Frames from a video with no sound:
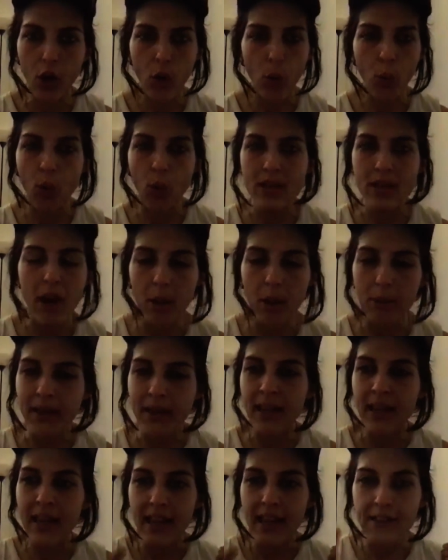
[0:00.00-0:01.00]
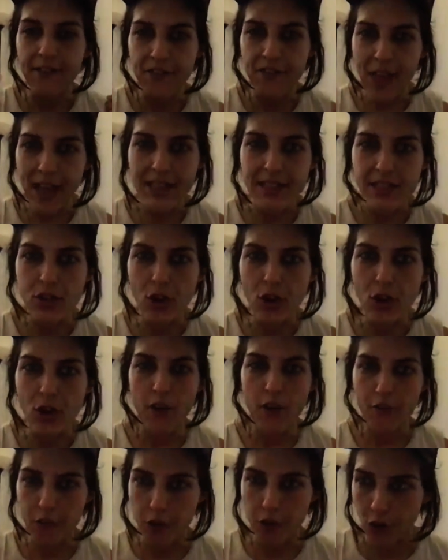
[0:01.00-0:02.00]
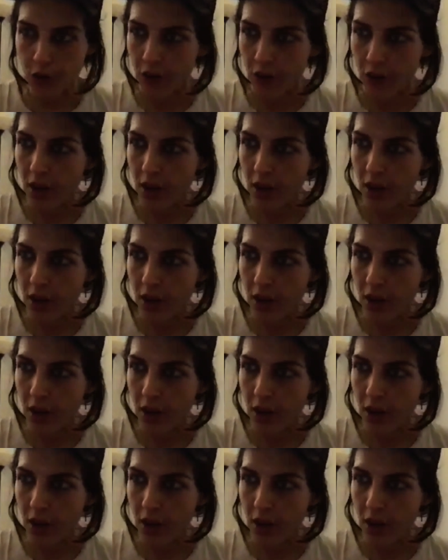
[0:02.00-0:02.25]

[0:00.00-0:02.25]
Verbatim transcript: what, I mean, if that's not enough